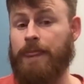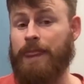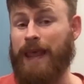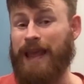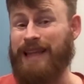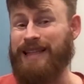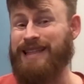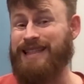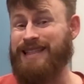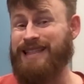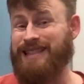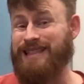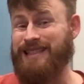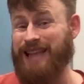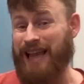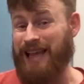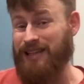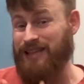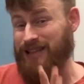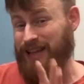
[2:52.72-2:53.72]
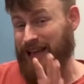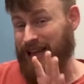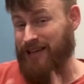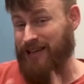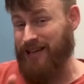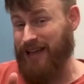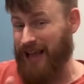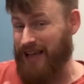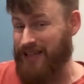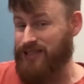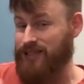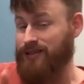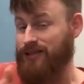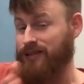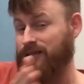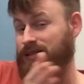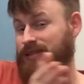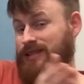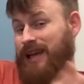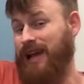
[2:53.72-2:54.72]
and as an
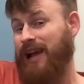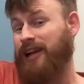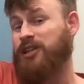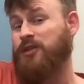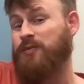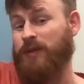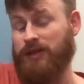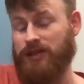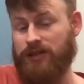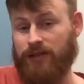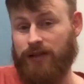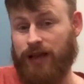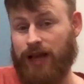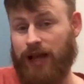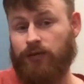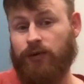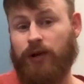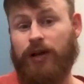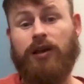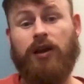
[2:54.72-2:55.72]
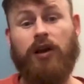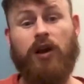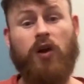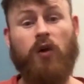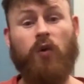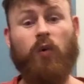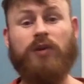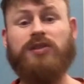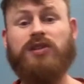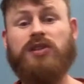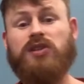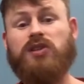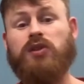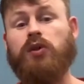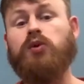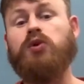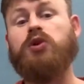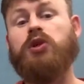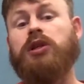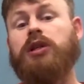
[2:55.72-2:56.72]
attachment to that, right? What's the
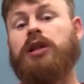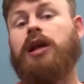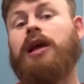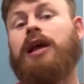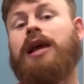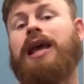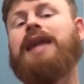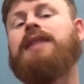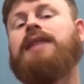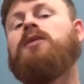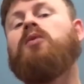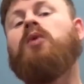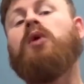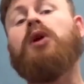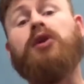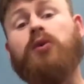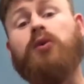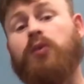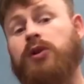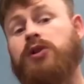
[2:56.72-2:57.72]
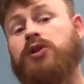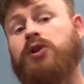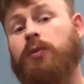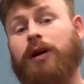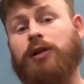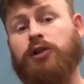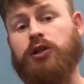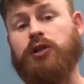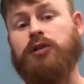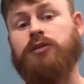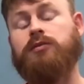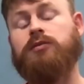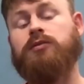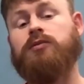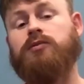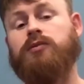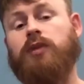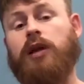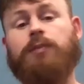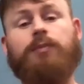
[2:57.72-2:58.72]
solution, and then what's your budget,
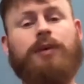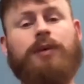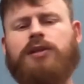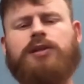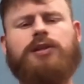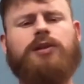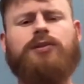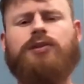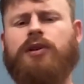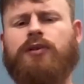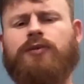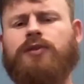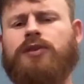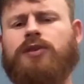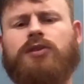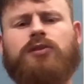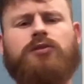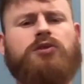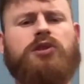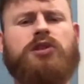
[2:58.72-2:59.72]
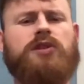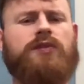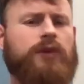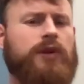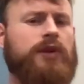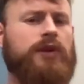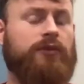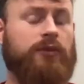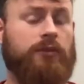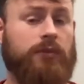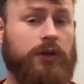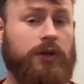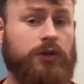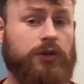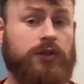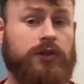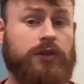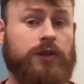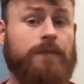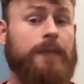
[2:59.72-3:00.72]
right? Because there are different solutions for different
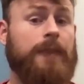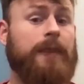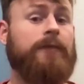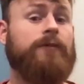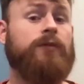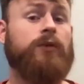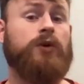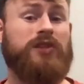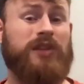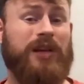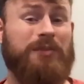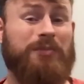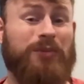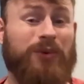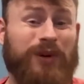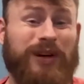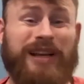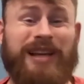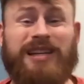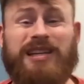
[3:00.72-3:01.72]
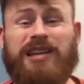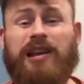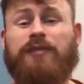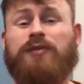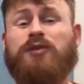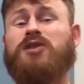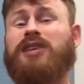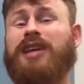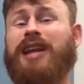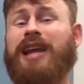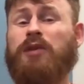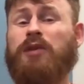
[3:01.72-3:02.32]
budgets. For example, if you said, hey